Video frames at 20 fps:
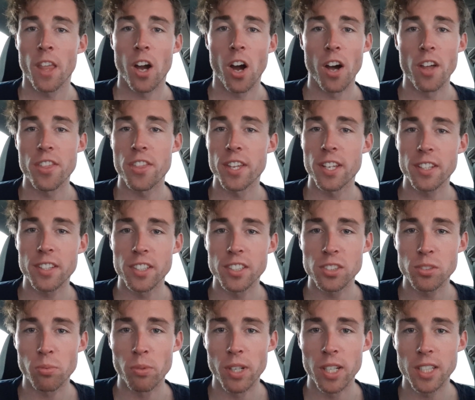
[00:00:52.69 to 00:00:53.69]
I think
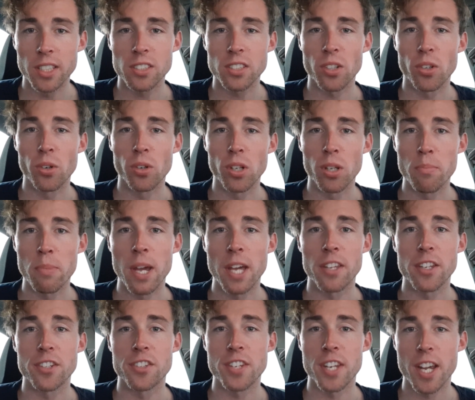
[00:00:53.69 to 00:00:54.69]
this week's all
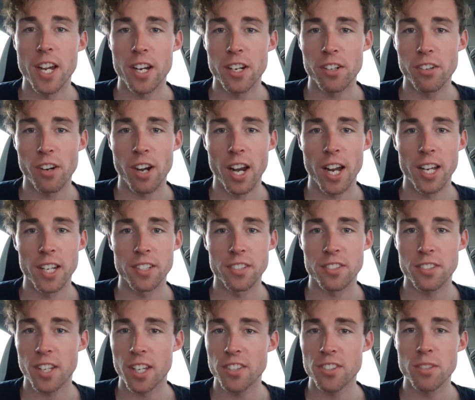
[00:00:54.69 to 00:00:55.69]
about the
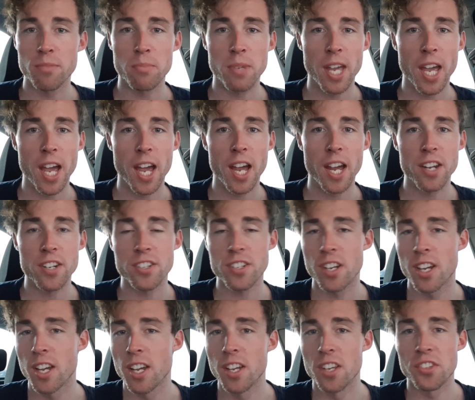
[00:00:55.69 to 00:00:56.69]
downgrades. Get some
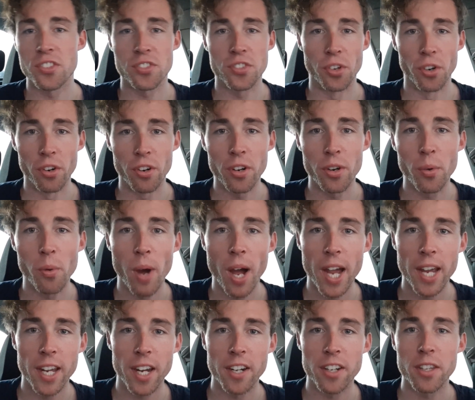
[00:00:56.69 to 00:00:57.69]
cash, store it
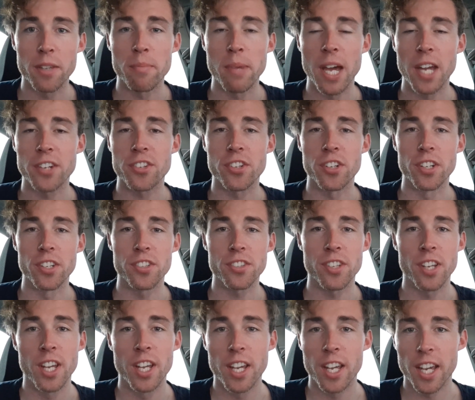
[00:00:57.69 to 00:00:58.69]
away under the
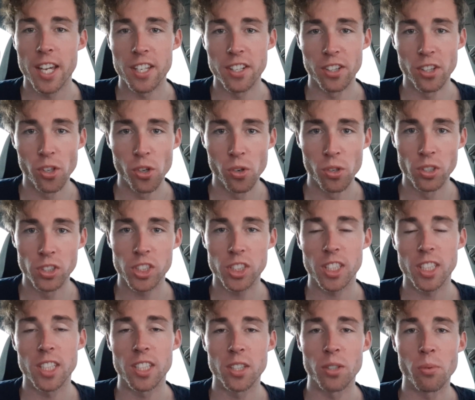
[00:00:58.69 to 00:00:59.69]
mattress, and launch
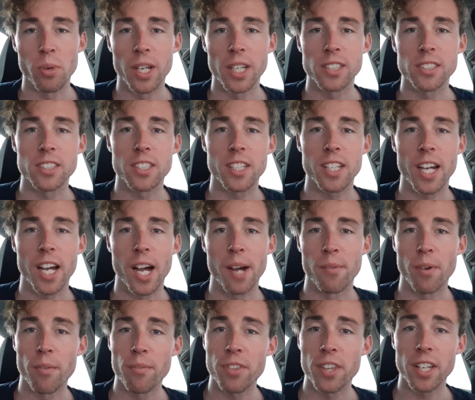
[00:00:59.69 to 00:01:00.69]
in the weeks to
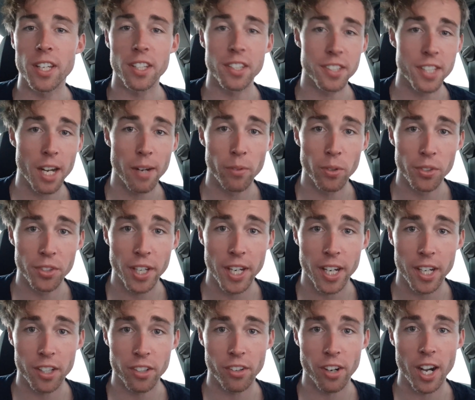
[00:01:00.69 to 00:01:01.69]
come. I'm thinking double
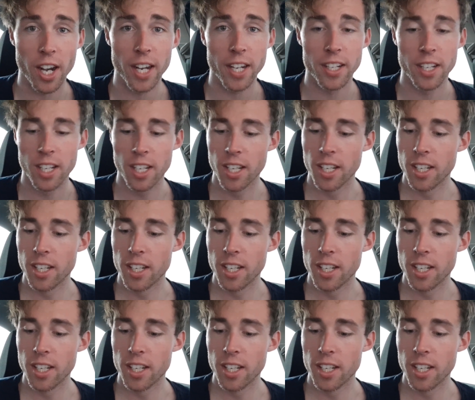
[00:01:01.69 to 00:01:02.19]
downgrade.